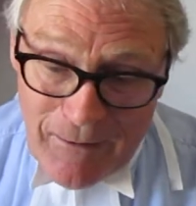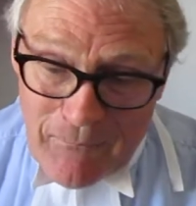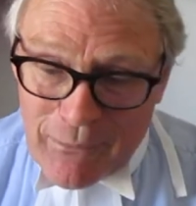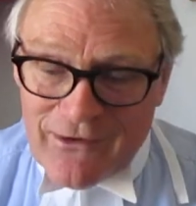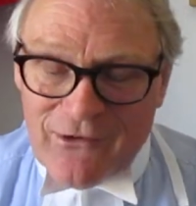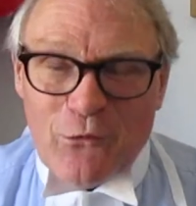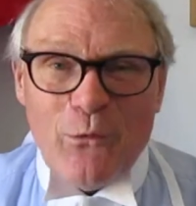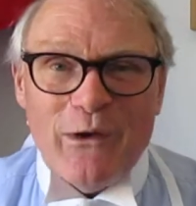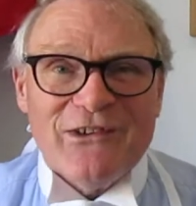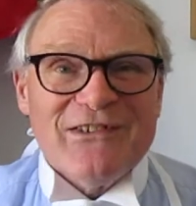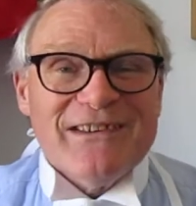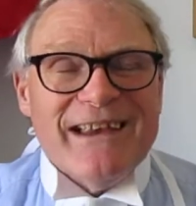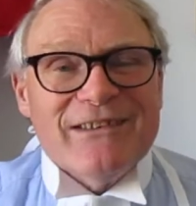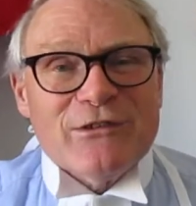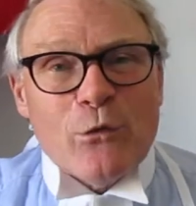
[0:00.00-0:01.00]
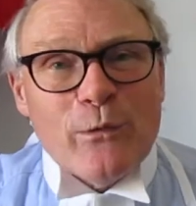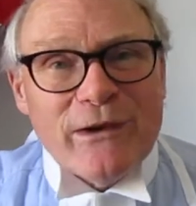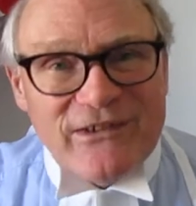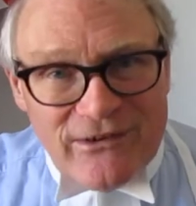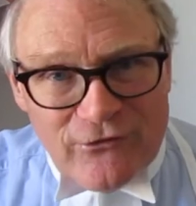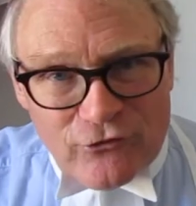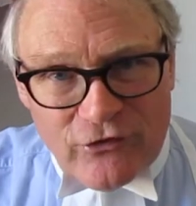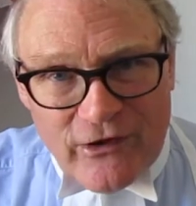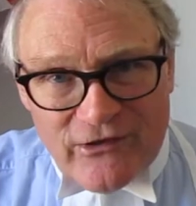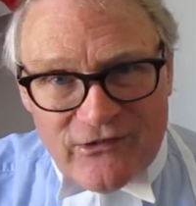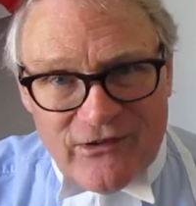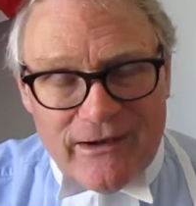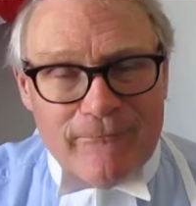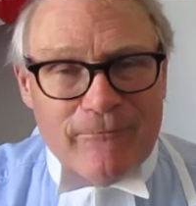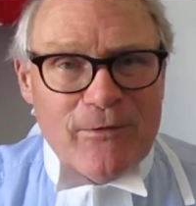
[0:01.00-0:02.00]
But it's always
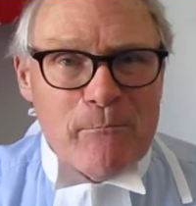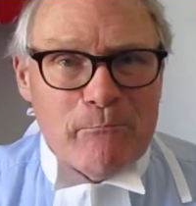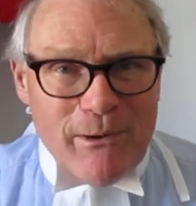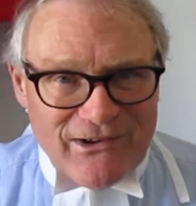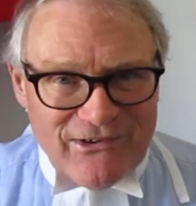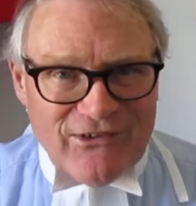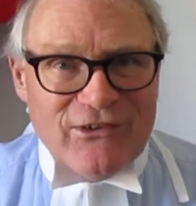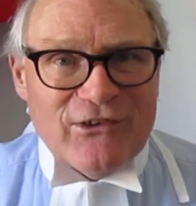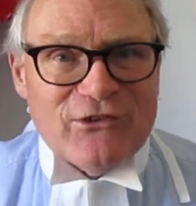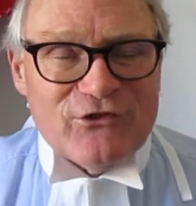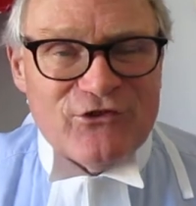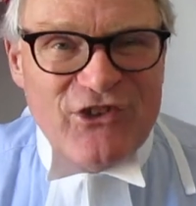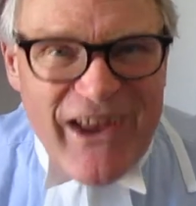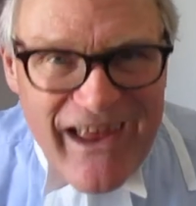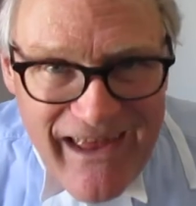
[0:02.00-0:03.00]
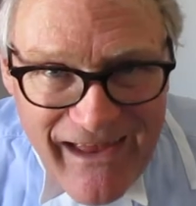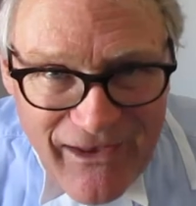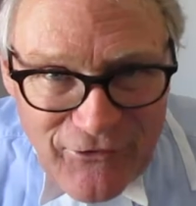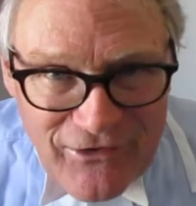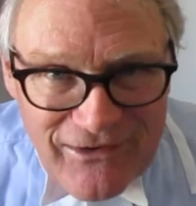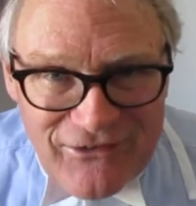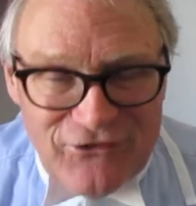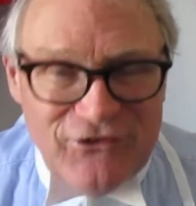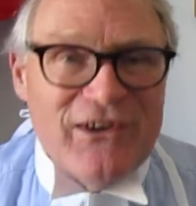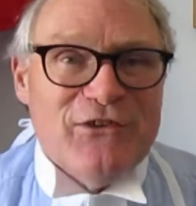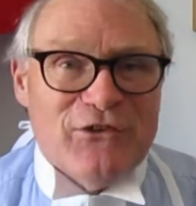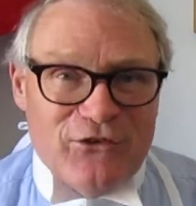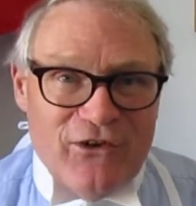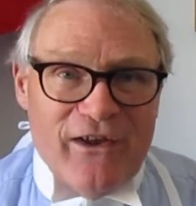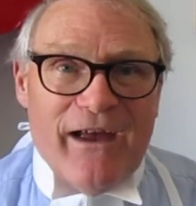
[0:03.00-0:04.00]
interesting if the bus that dared
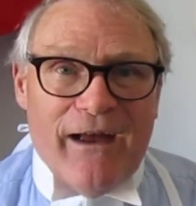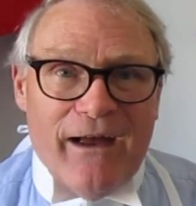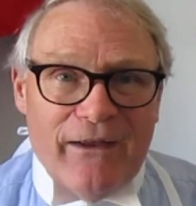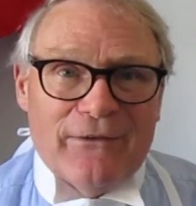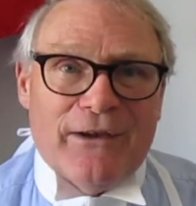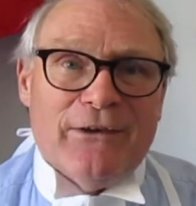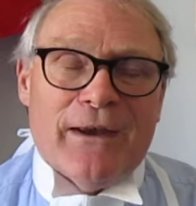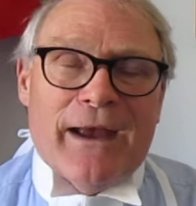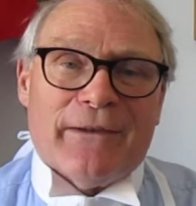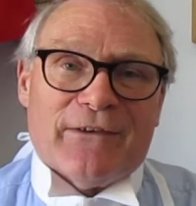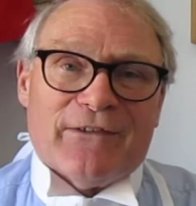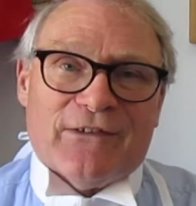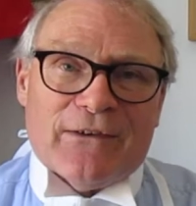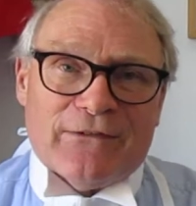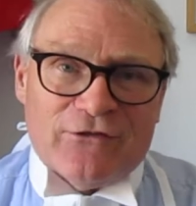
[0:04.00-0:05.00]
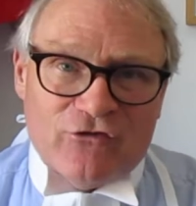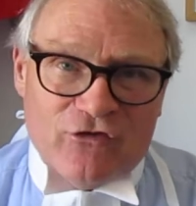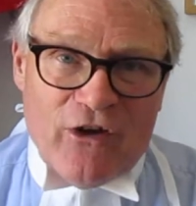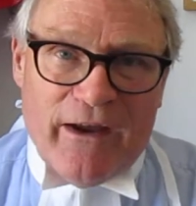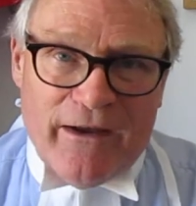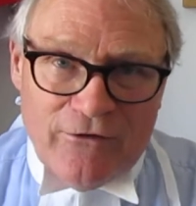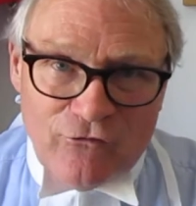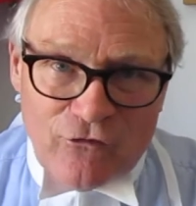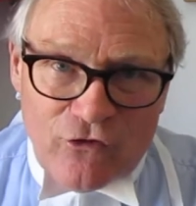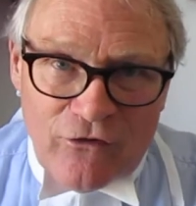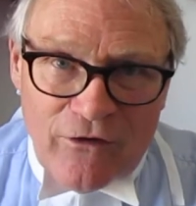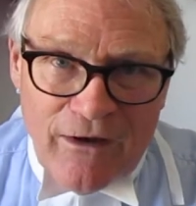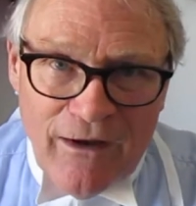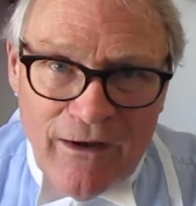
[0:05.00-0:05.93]
did dare, and then you had a sudden change